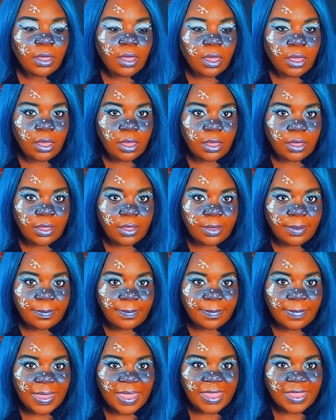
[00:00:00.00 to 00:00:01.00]

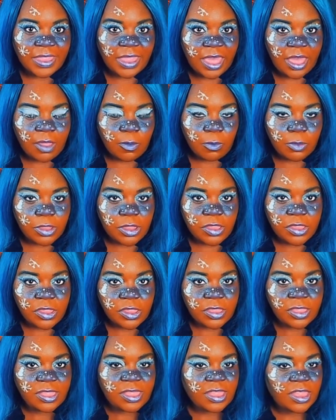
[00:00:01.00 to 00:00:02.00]
And yeah, I wanted
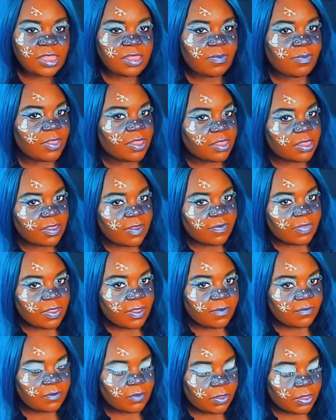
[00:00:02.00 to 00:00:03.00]
you to see some of the stuff that
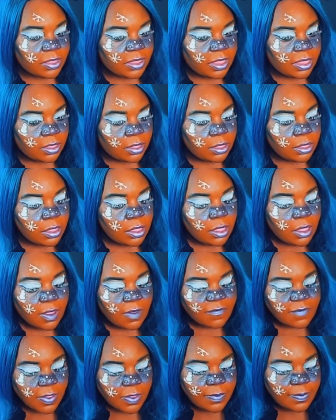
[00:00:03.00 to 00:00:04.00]
I've got in here.
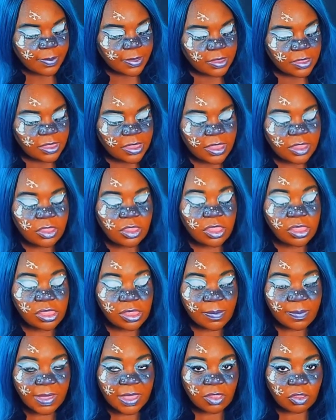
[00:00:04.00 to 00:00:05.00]
I've opened it just
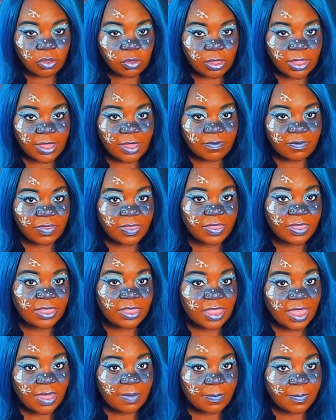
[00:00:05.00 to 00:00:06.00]
to make sure like everything's
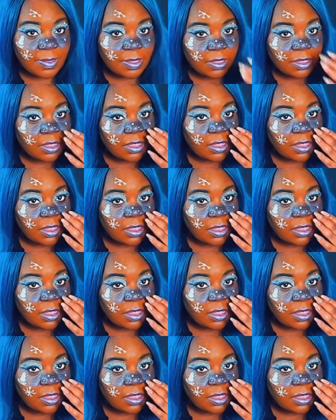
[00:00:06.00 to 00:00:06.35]
there, but